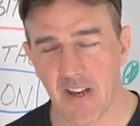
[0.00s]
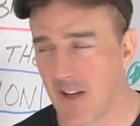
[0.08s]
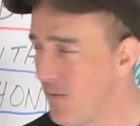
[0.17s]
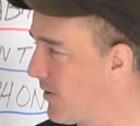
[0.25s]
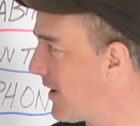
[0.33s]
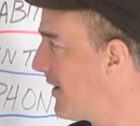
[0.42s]

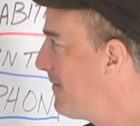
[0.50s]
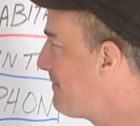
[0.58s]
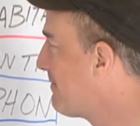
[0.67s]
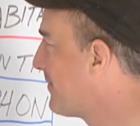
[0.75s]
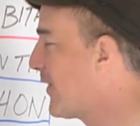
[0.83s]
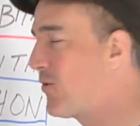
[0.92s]
Anyway.
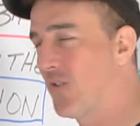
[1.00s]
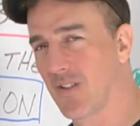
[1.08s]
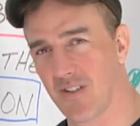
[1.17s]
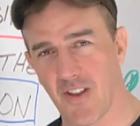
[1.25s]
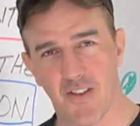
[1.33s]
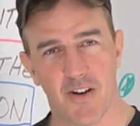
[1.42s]
This is
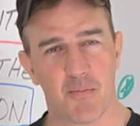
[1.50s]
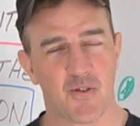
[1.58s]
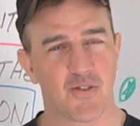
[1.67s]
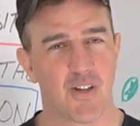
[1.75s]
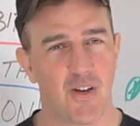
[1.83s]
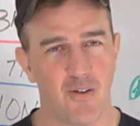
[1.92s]
another
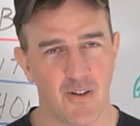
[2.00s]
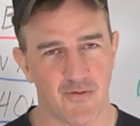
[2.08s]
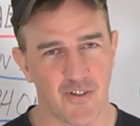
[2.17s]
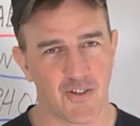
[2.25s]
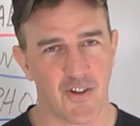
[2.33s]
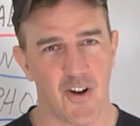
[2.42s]
episode
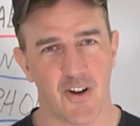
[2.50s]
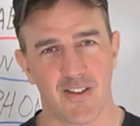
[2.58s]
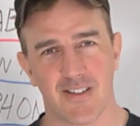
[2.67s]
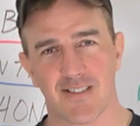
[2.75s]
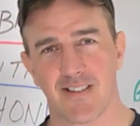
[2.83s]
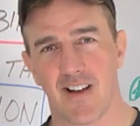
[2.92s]
of
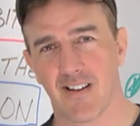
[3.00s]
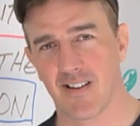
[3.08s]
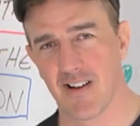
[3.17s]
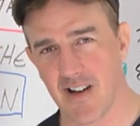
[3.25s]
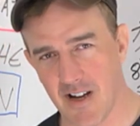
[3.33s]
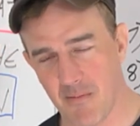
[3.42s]
Redonkulas dot
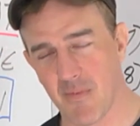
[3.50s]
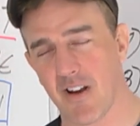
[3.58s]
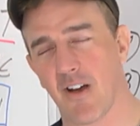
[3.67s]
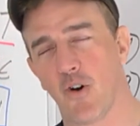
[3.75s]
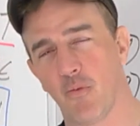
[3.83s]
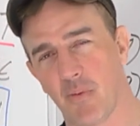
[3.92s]
com,
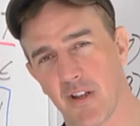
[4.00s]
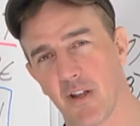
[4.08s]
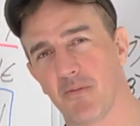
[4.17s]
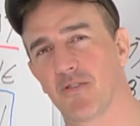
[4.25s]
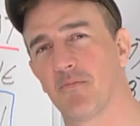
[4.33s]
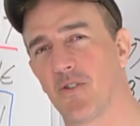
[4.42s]
and I hope it
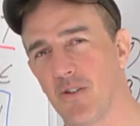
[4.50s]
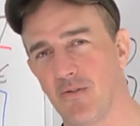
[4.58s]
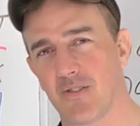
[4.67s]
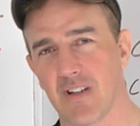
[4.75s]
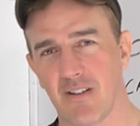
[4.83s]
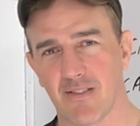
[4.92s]
helps some
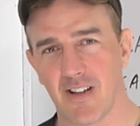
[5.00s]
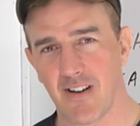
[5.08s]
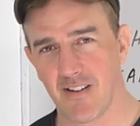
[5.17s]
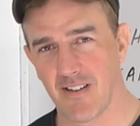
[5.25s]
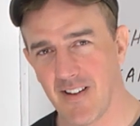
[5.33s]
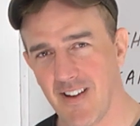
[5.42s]
dudes out
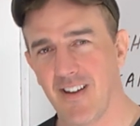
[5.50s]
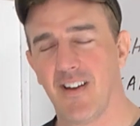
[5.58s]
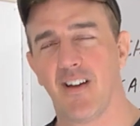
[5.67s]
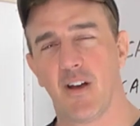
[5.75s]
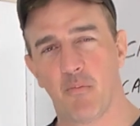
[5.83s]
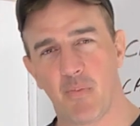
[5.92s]
there
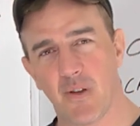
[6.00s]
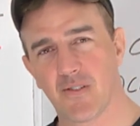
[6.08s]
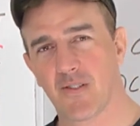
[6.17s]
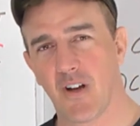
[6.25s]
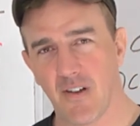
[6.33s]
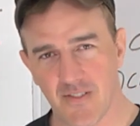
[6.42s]
and
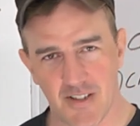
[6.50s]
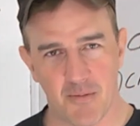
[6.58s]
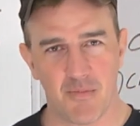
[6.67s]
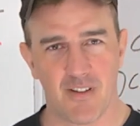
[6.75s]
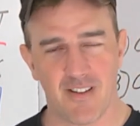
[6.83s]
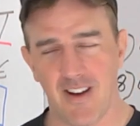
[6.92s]
pissed off
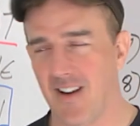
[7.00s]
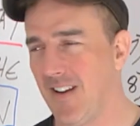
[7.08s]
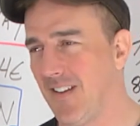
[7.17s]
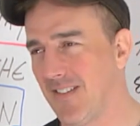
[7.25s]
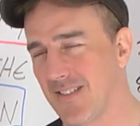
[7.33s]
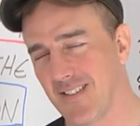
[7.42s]
some of the
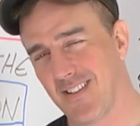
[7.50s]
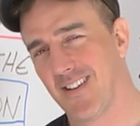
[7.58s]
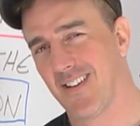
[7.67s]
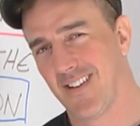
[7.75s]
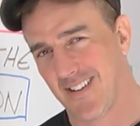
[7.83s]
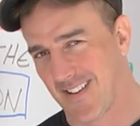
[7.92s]
ladies.
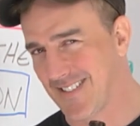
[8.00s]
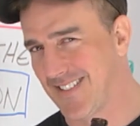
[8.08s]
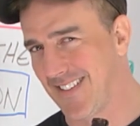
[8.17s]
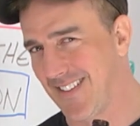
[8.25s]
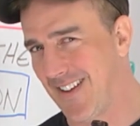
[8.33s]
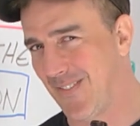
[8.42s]
I
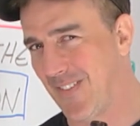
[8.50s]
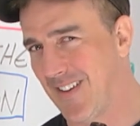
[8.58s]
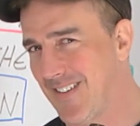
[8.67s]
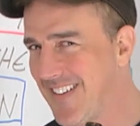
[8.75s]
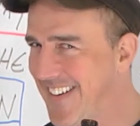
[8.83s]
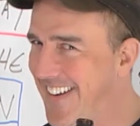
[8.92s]
still love
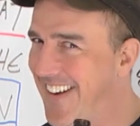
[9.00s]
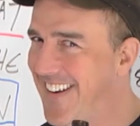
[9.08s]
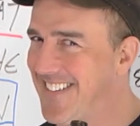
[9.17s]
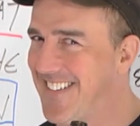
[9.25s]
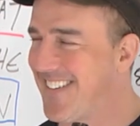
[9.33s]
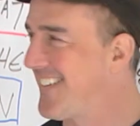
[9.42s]
you, and I
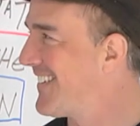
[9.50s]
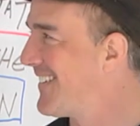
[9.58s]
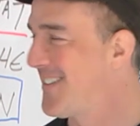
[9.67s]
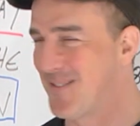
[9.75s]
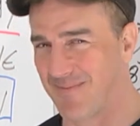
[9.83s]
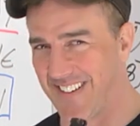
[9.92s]
hate you,
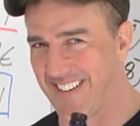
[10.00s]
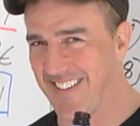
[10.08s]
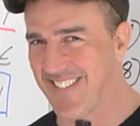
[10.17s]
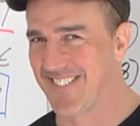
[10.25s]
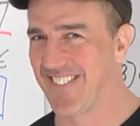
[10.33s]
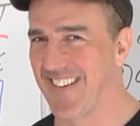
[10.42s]
but it
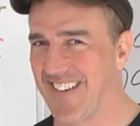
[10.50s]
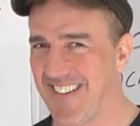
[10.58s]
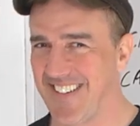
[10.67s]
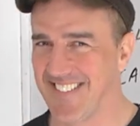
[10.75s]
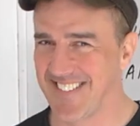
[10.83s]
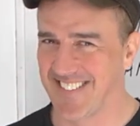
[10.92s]
is what it is.